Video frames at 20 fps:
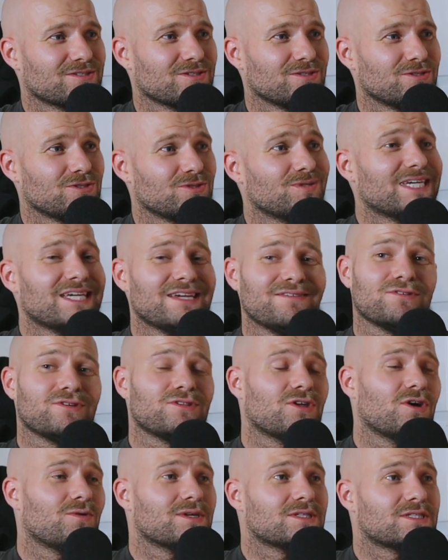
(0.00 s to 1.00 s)
to do, even
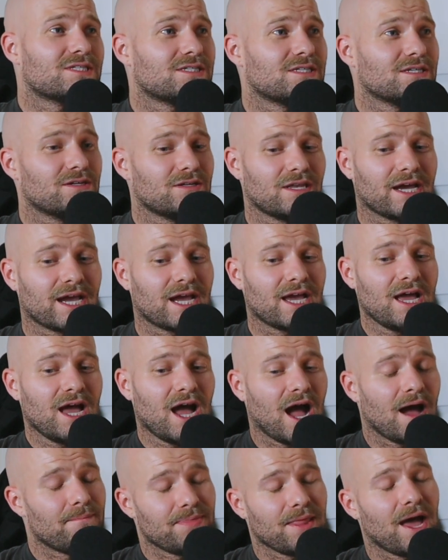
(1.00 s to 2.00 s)
though it's still like
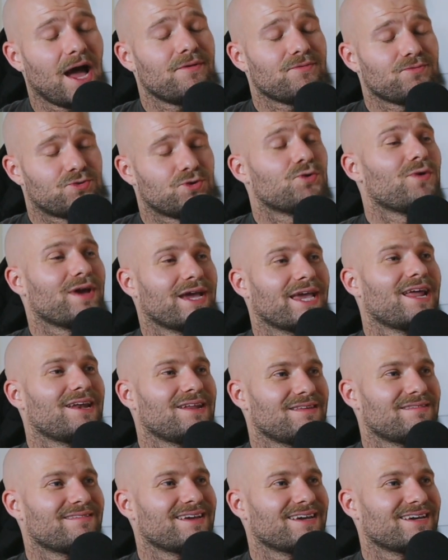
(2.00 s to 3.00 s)
I'm not doing
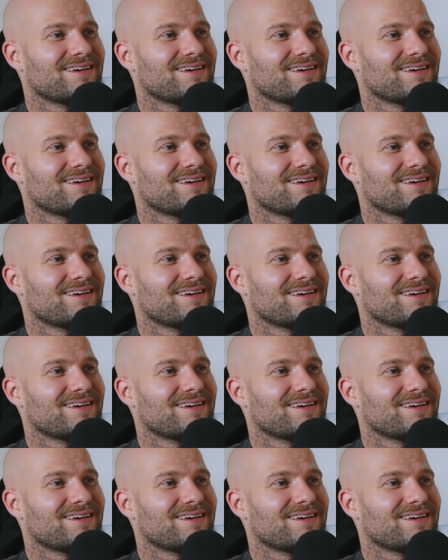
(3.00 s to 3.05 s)
anything.